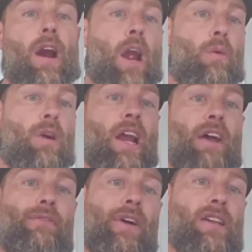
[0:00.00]
all right, we're going to
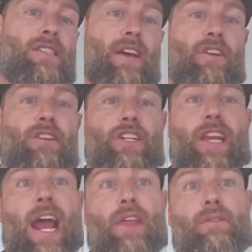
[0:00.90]
have 700
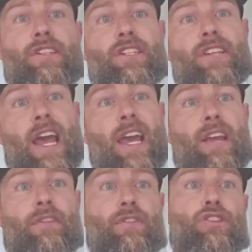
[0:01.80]
calories a
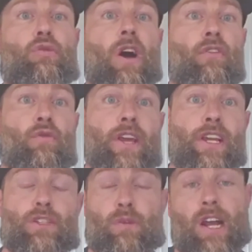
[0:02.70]
day for 12
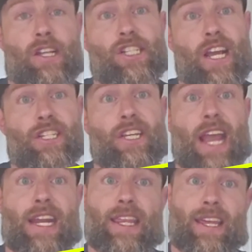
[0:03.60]
weeks. We're not changing
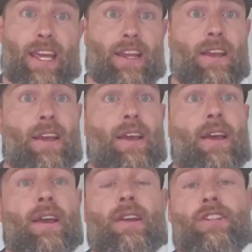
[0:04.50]
anything.
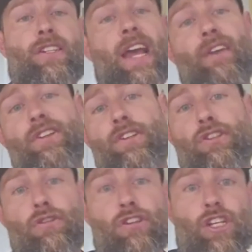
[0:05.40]
Just have these
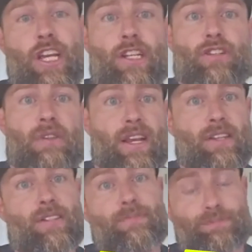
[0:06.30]
2 shit
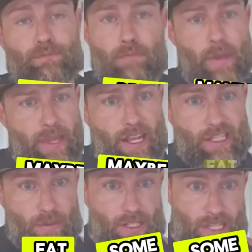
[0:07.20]
drinks. Maybe eat
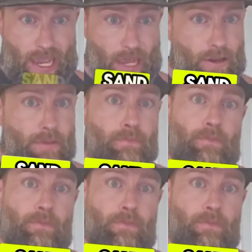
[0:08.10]
some sand,